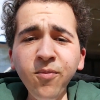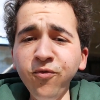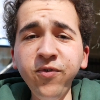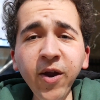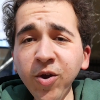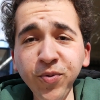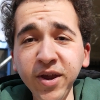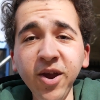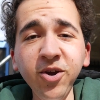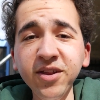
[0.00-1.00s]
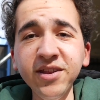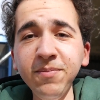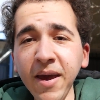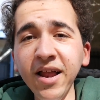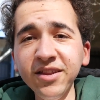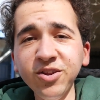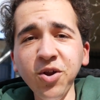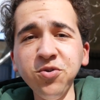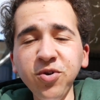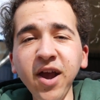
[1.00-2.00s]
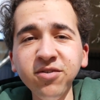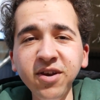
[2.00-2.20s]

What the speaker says: very precariously balanced on a trash